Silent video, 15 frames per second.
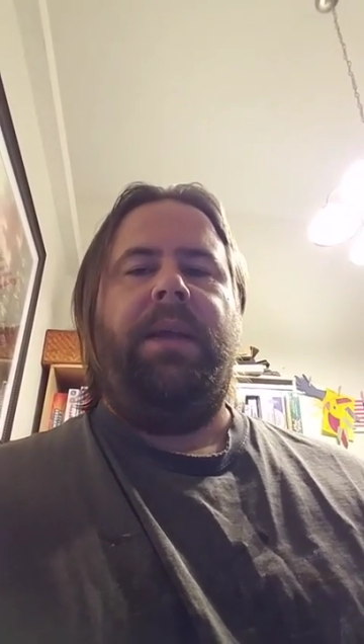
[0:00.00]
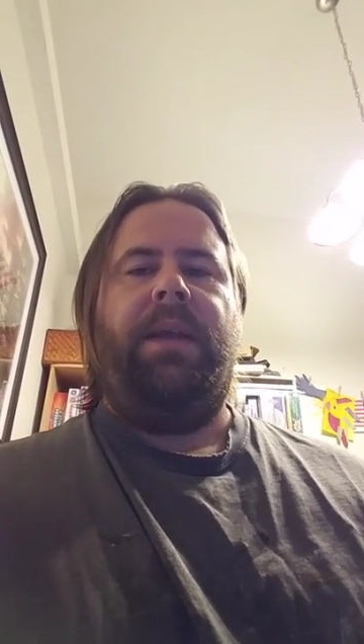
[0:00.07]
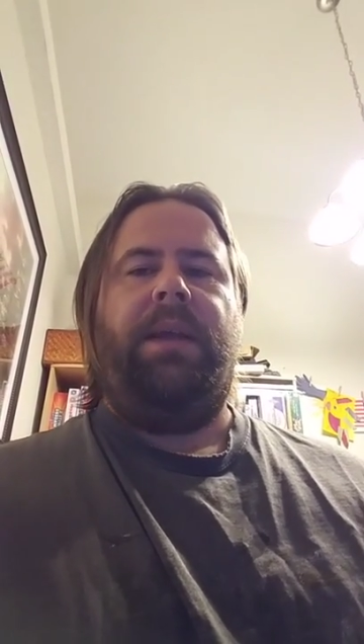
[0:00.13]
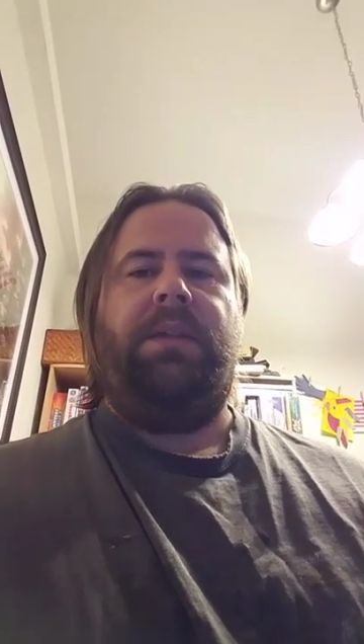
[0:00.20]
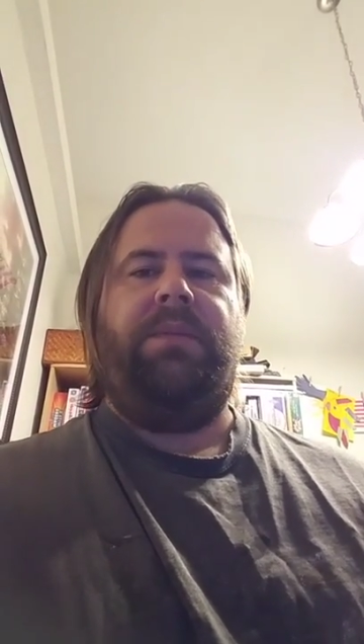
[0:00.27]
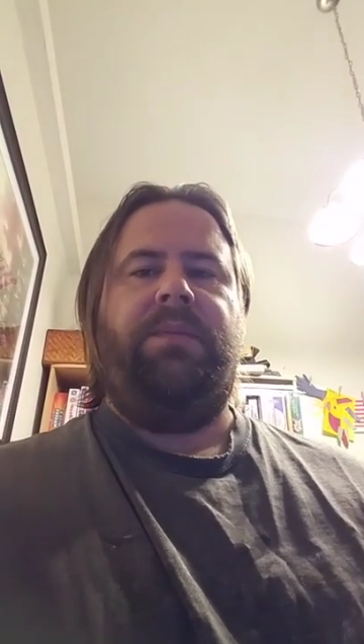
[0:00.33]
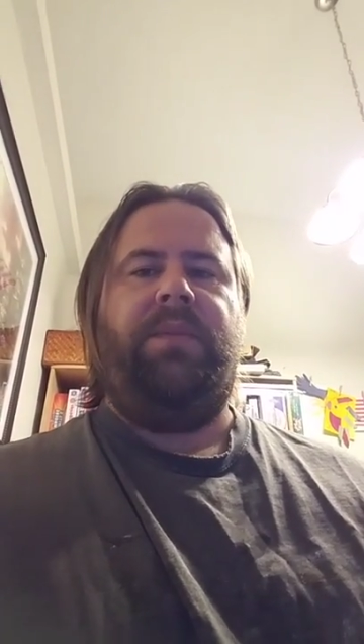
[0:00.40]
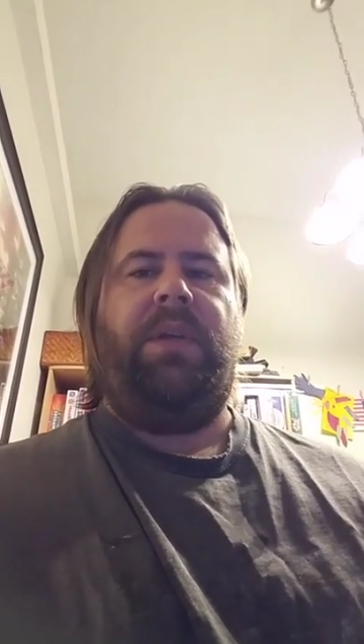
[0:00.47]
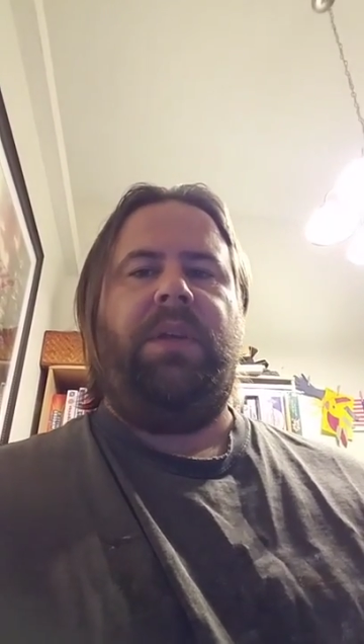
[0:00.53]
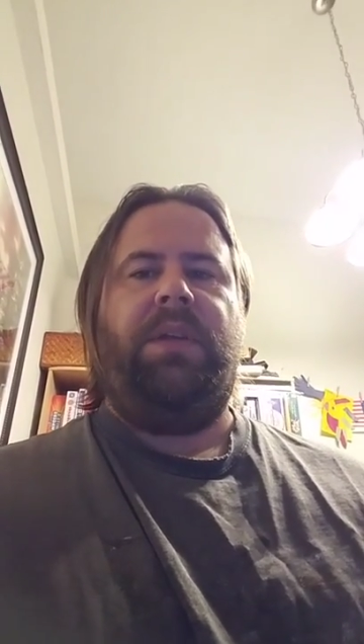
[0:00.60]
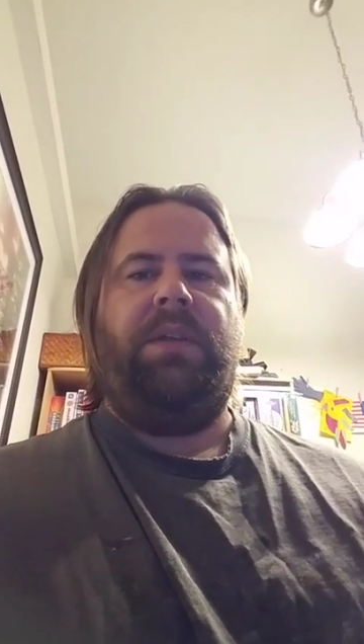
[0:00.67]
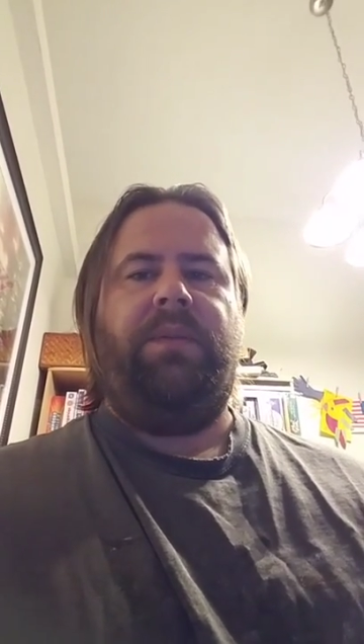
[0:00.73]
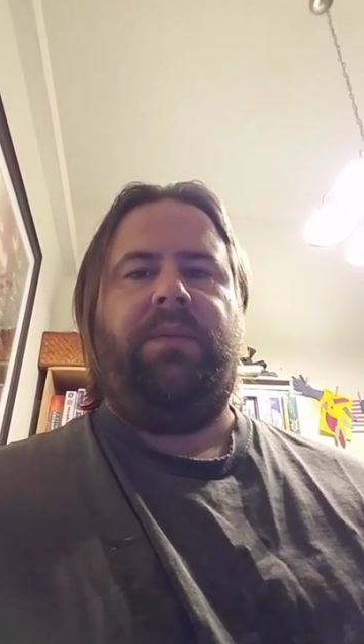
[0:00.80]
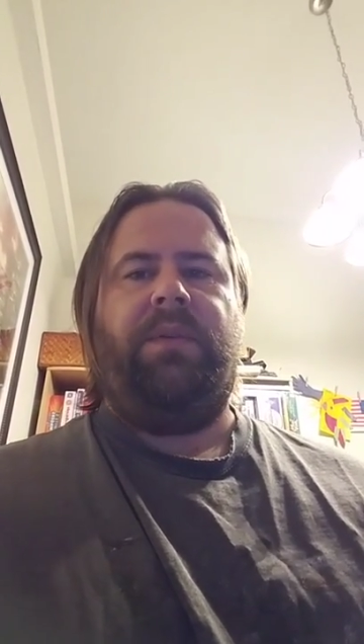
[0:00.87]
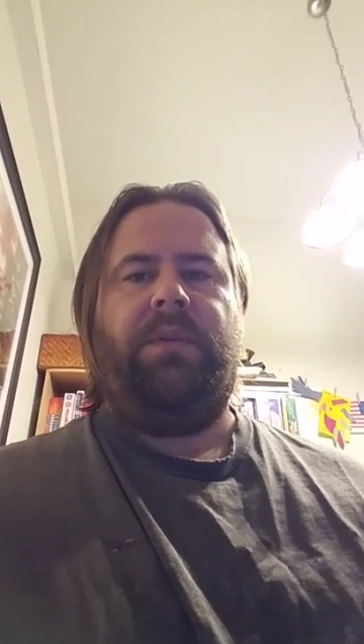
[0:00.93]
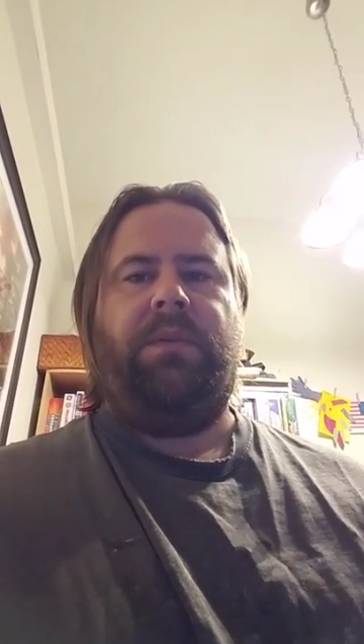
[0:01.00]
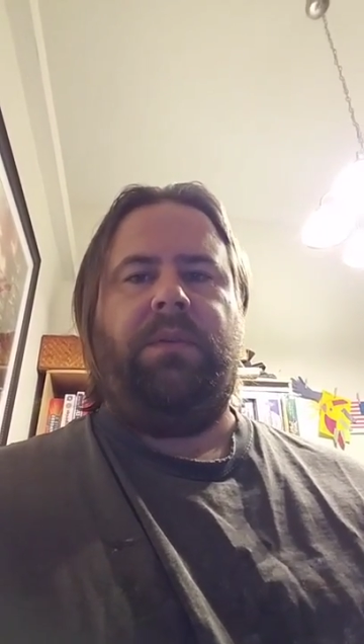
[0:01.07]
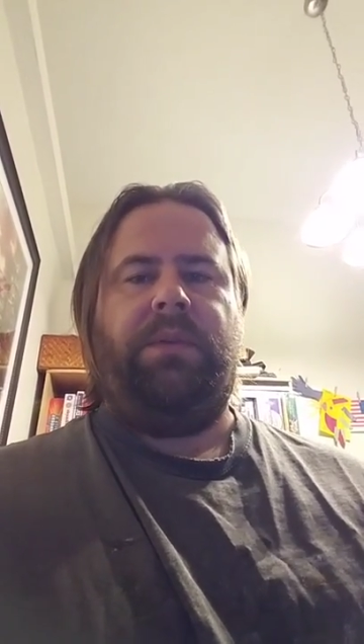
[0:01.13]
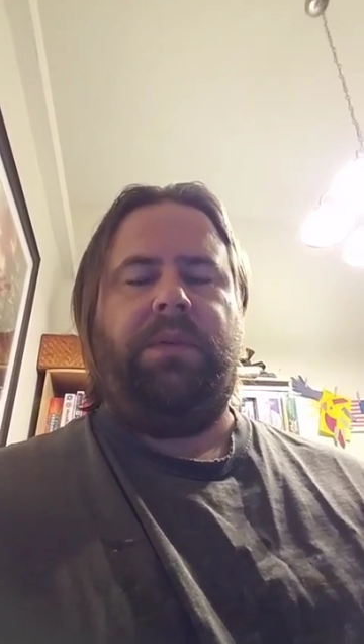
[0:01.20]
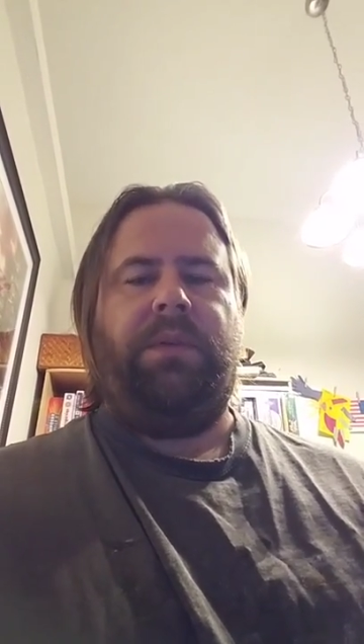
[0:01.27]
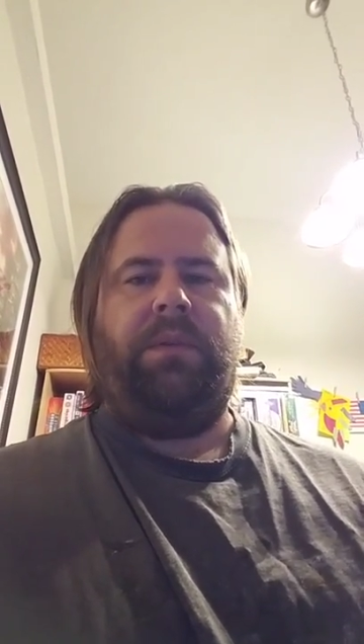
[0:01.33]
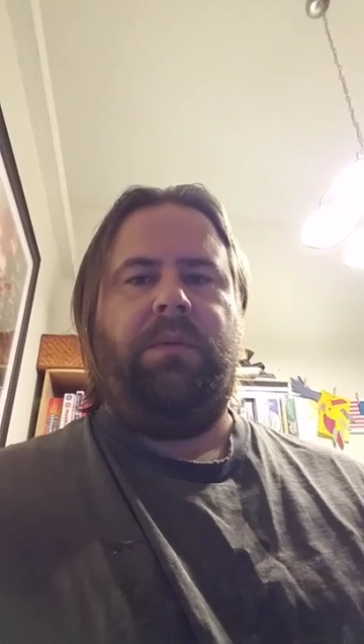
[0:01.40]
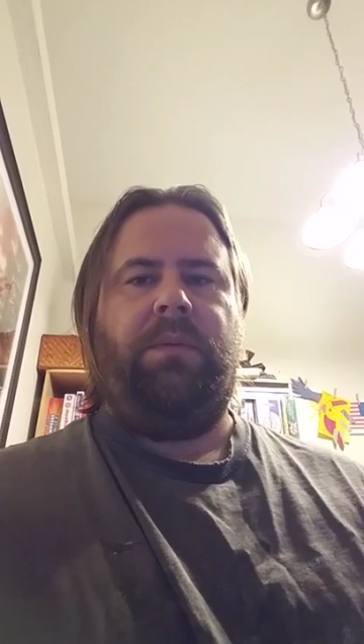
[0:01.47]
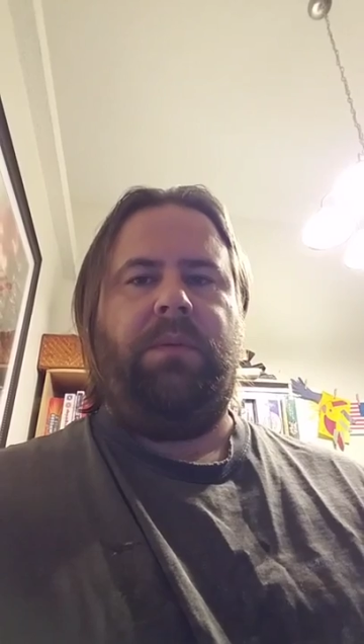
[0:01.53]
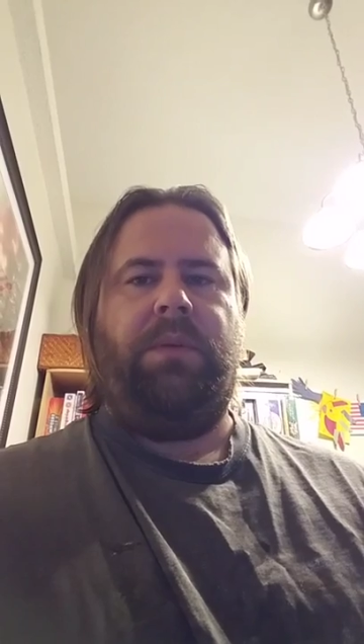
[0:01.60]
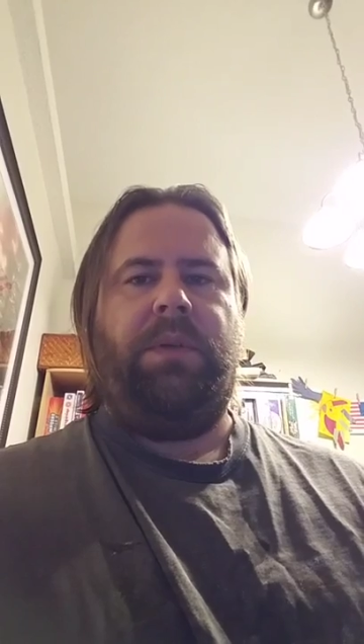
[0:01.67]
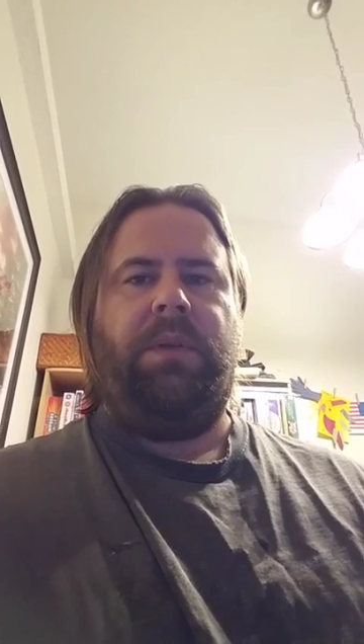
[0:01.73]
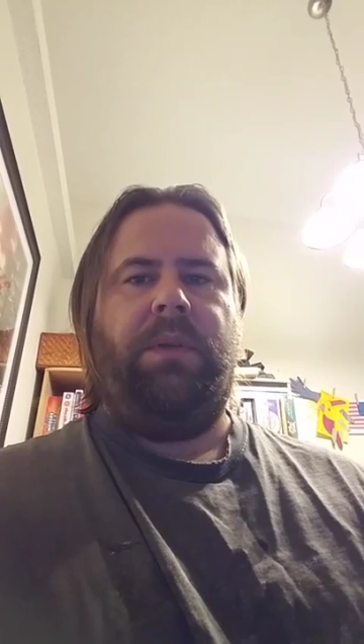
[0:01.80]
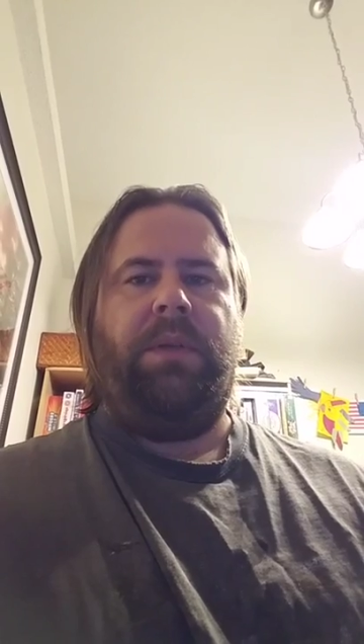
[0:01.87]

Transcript: It's very difficult to